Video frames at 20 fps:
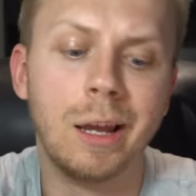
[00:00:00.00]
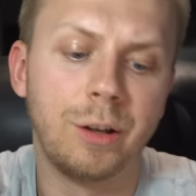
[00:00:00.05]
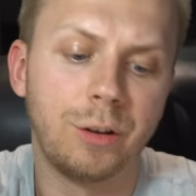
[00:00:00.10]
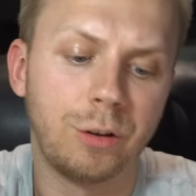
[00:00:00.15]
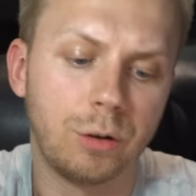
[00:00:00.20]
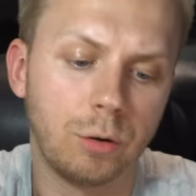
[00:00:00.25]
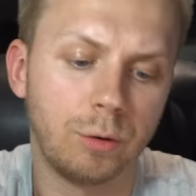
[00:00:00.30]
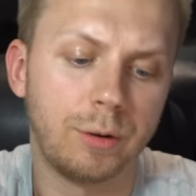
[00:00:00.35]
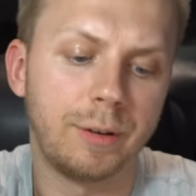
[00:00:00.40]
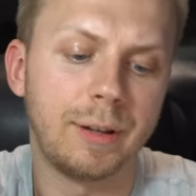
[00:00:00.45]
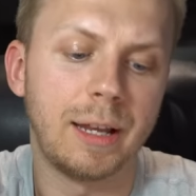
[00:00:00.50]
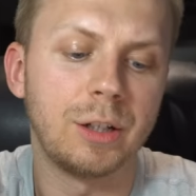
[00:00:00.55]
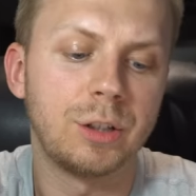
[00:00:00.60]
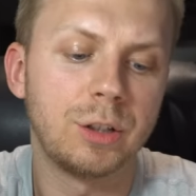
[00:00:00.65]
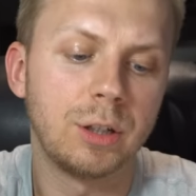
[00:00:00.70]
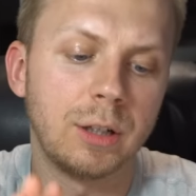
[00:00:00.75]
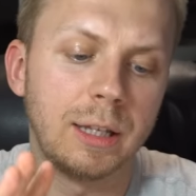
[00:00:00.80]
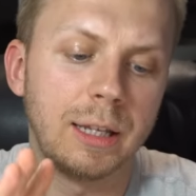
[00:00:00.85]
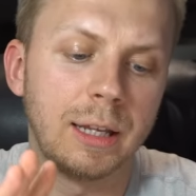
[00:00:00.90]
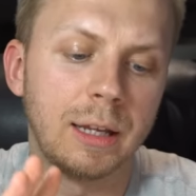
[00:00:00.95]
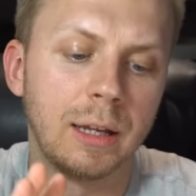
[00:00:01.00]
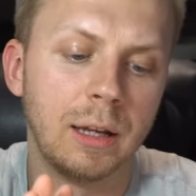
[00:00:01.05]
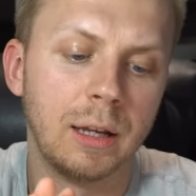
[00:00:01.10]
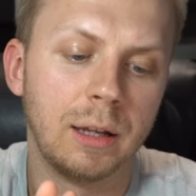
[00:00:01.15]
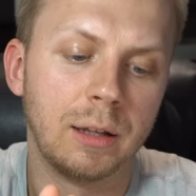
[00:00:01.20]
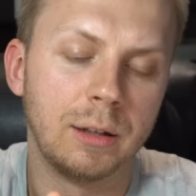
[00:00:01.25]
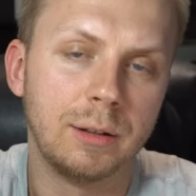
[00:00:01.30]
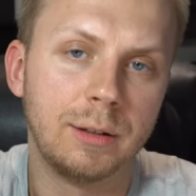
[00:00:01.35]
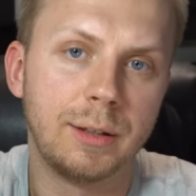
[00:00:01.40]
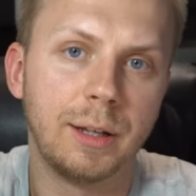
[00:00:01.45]
So essentially,
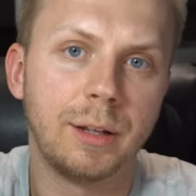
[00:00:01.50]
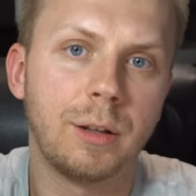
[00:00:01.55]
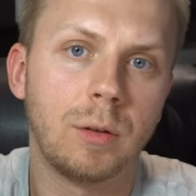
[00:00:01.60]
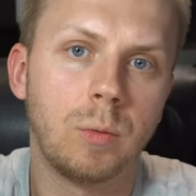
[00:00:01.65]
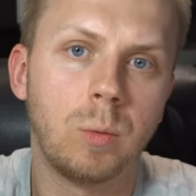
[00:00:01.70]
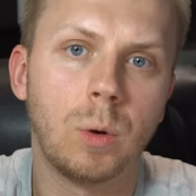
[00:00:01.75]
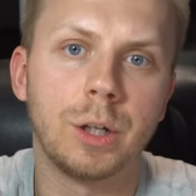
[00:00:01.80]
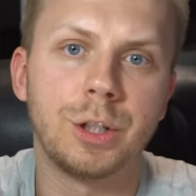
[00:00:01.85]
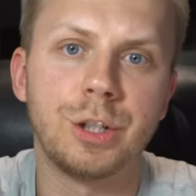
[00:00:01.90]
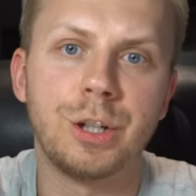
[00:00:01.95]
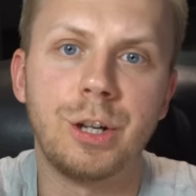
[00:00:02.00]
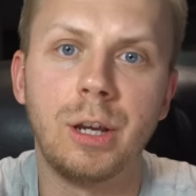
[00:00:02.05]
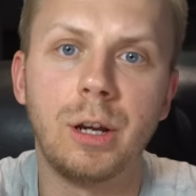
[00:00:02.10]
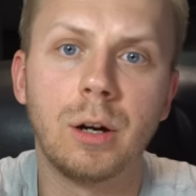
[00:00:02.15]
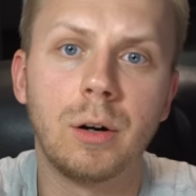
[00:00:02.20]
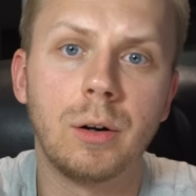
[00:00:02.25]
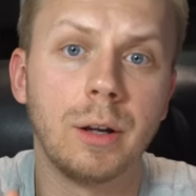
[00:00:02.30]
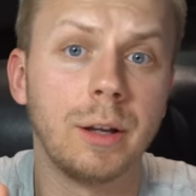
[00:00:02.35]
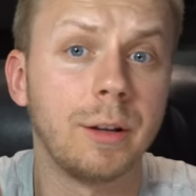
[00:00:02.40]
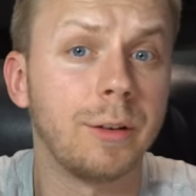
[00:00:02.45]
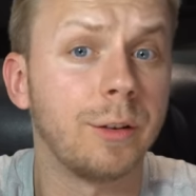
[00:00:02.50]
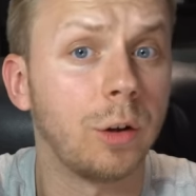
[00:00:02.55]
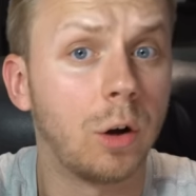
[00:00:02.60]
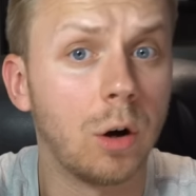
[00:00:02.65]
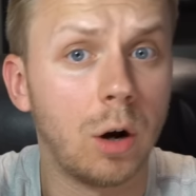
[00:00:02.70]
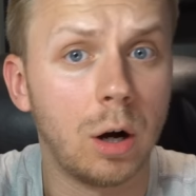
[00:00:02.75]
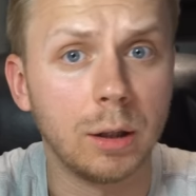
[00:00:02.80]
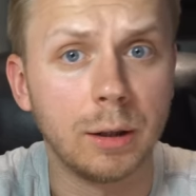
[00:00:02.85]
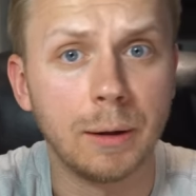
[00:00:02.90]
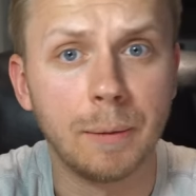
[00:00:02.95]
this watch here is
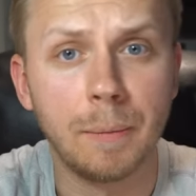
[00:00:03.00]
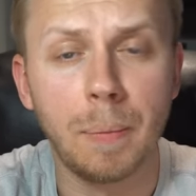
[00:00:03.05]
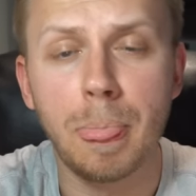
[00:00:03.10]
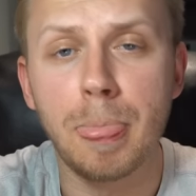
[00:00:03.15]
gone.